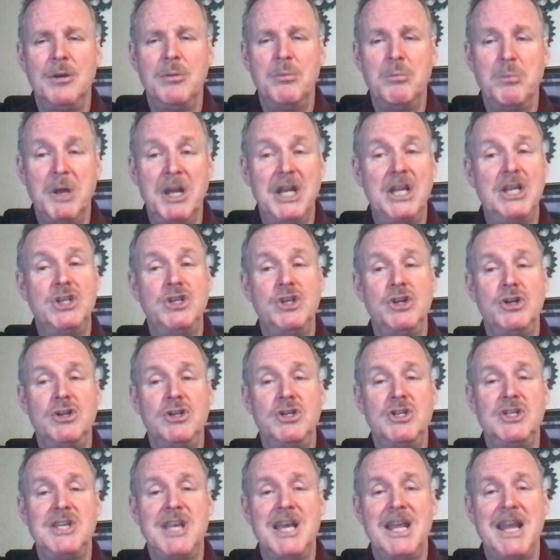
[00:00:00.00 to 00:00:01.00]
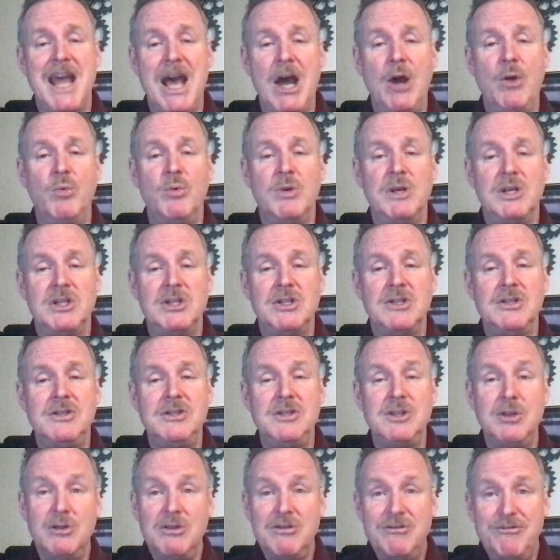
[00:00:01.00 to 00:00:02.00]
Many churches had outreaches,
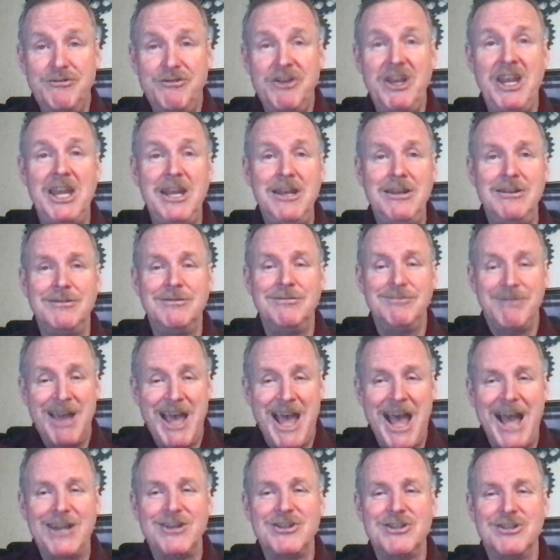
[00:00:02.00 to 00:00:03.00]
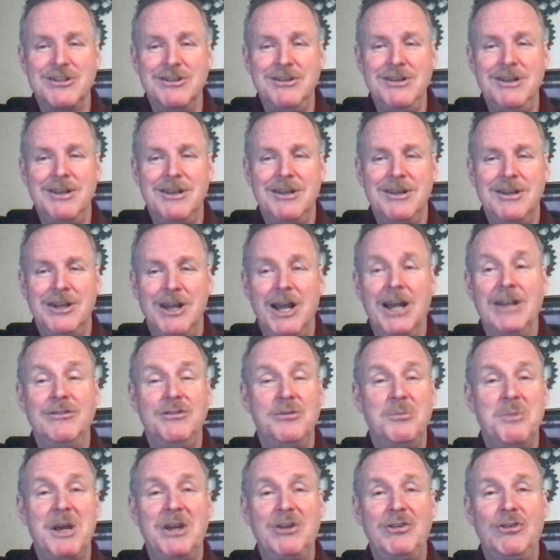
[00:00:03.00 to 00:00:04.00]
so the feet, action, got
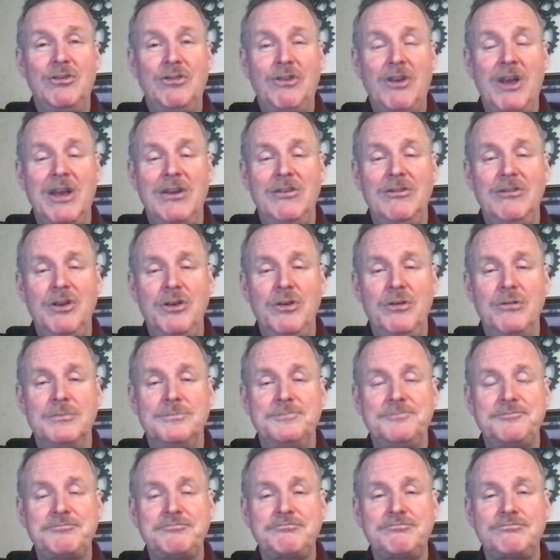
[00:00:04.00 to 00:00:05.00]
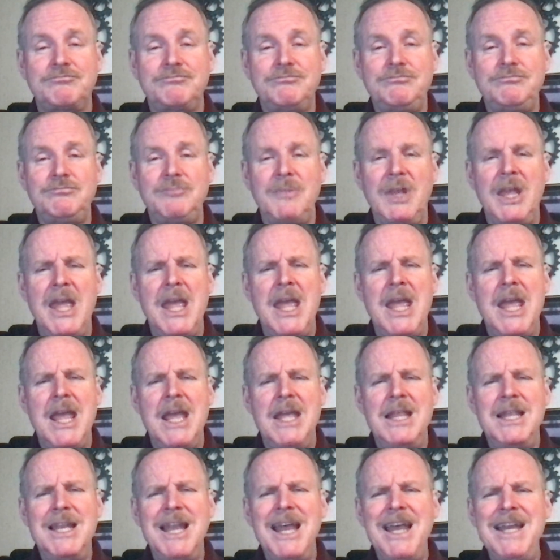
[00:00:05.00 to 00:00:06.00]
some exercise too.
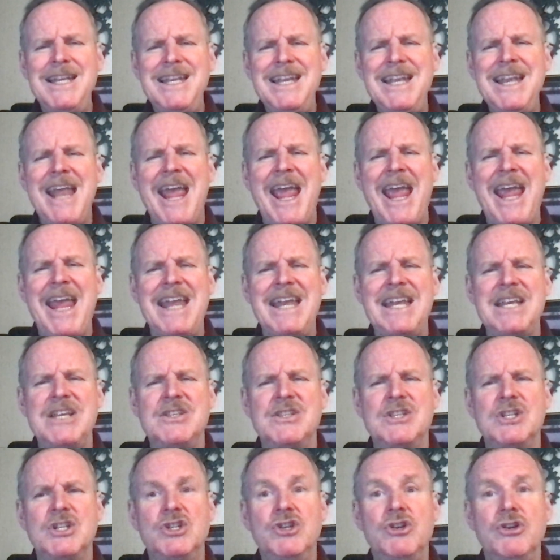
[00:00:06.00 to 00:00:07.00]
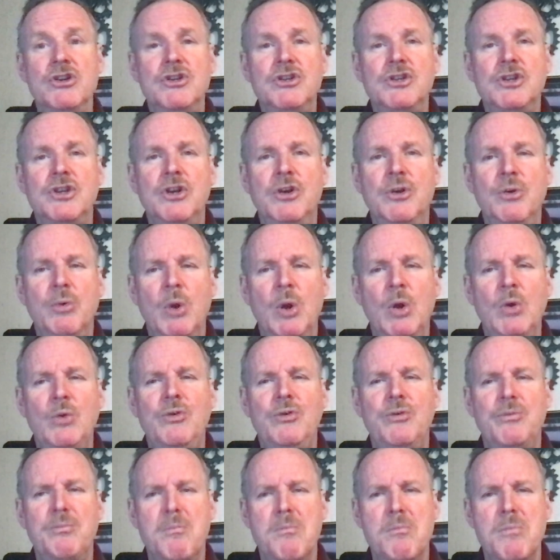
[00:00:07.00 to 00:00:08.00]
In the 1980s, the church
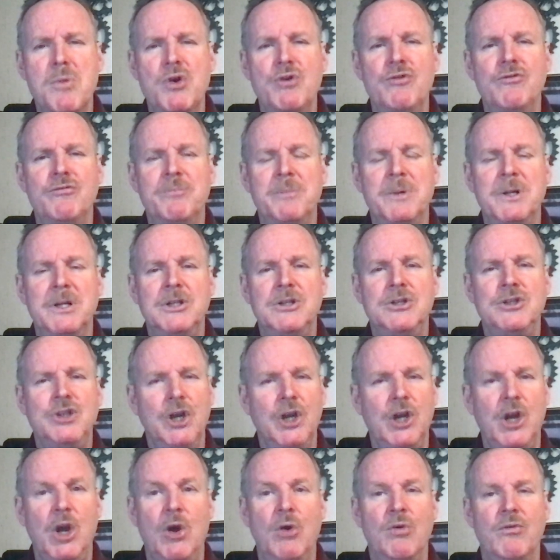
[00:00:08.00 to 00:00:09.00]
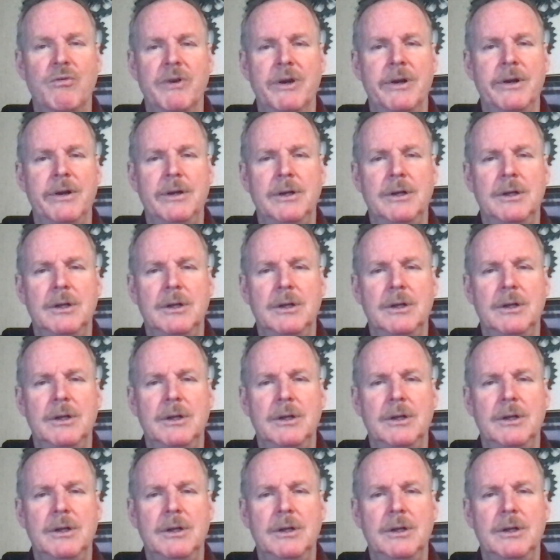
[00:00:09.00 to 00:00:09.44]
growth movement took over.